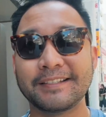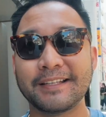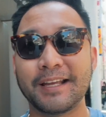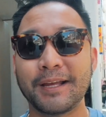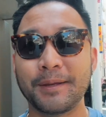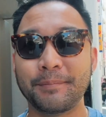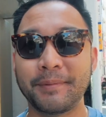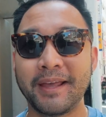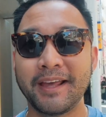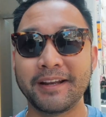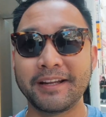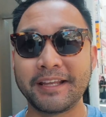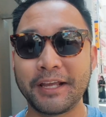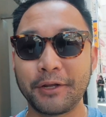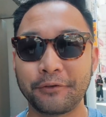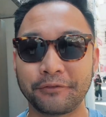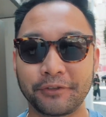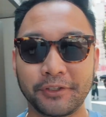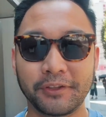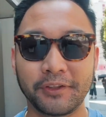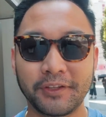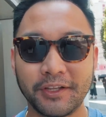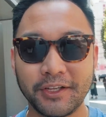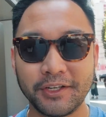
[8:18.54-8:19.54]
I'm heading out
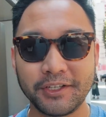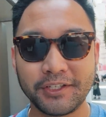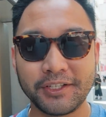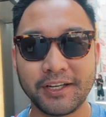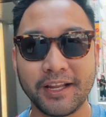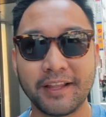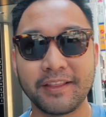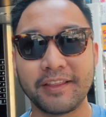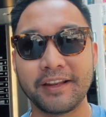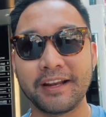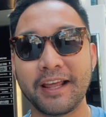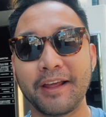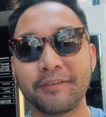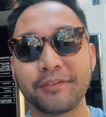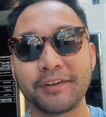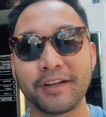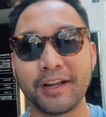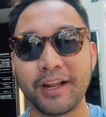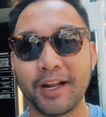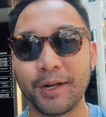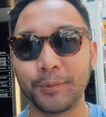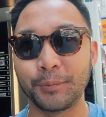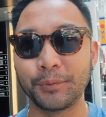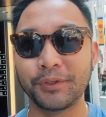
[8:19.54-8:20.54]
for lunch, and then after
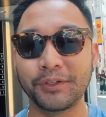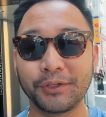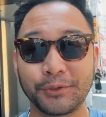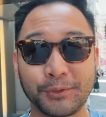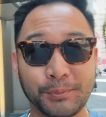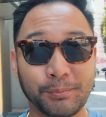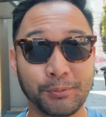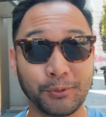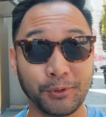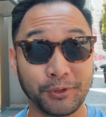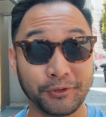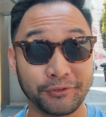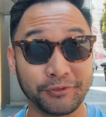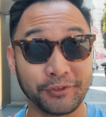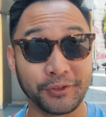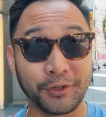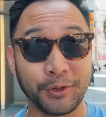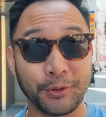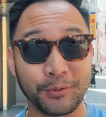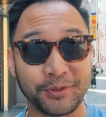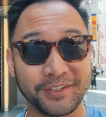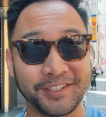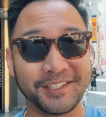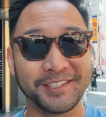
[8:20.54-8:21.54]
that, we'll explore
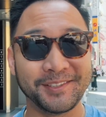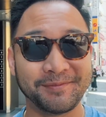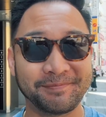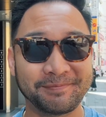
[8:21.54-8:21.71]
Fukuoka.